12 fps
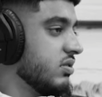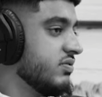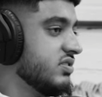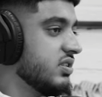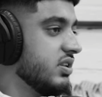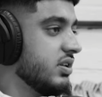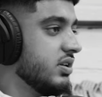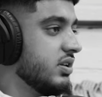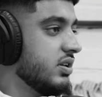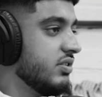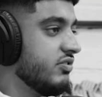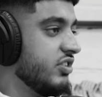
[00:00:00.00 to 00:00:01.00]
obviously
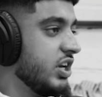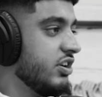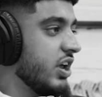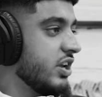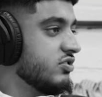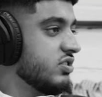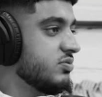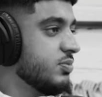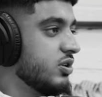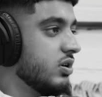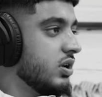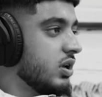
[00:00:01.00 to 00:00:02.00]
really dangerous.
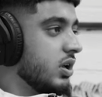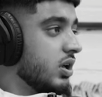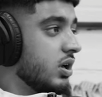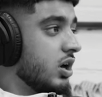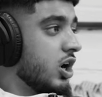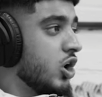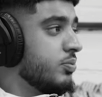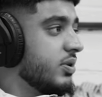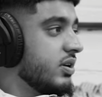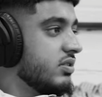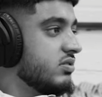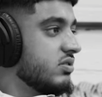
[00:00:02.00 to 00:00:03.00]
But a
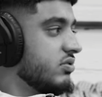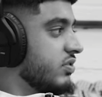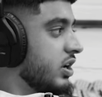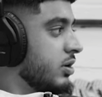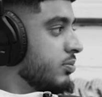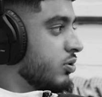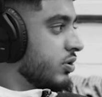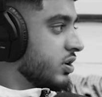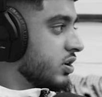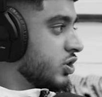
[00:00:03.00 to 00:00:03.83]
helmet is really important.